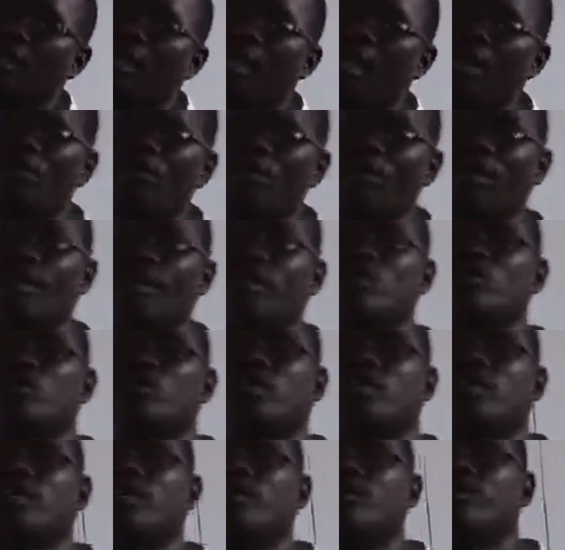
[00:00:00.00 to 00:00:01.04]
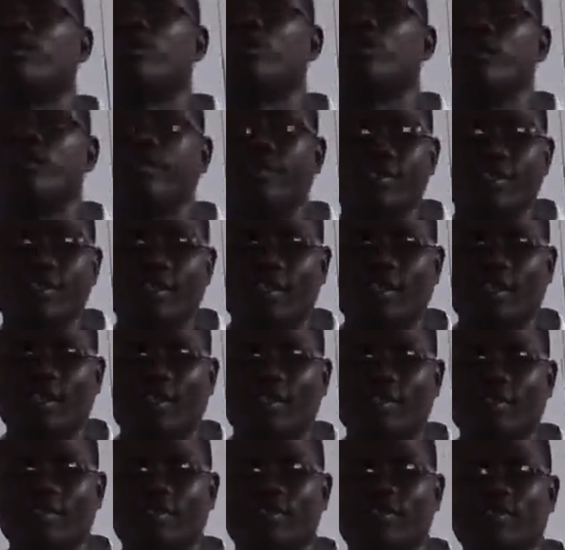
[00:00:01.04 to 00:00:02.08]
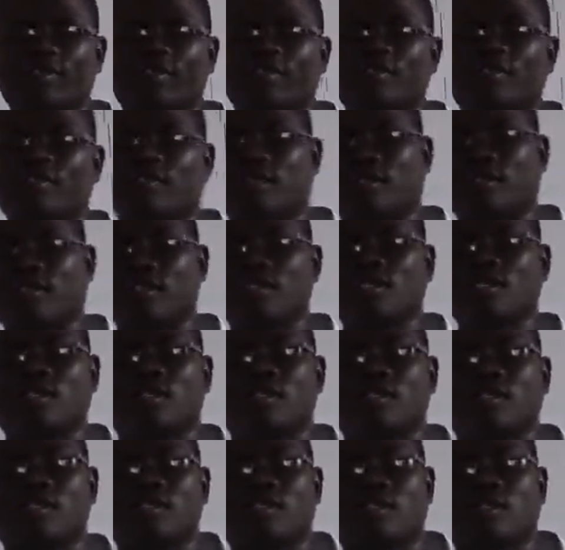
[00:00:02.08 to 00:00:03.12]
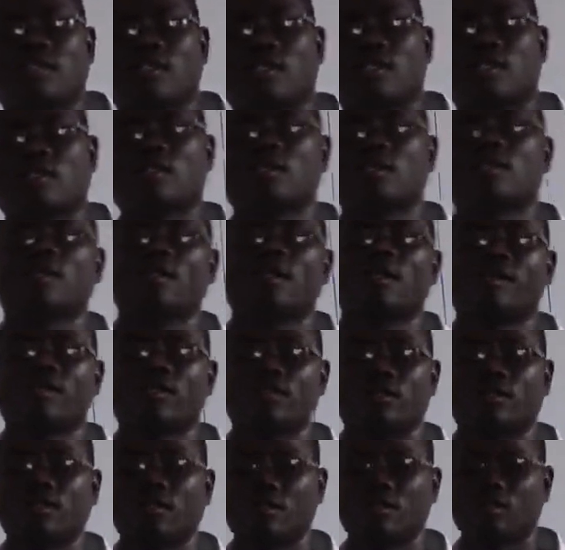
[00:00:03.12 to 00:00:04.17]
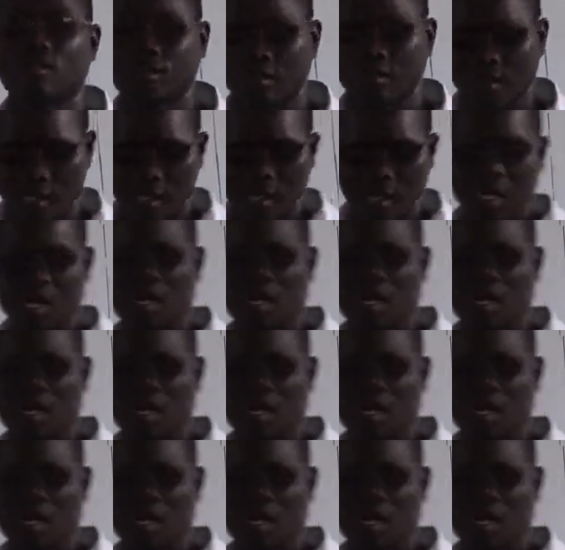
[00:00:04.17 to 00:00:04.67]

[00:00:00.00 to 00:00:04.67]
I would like to welcome you in this class, this lesson.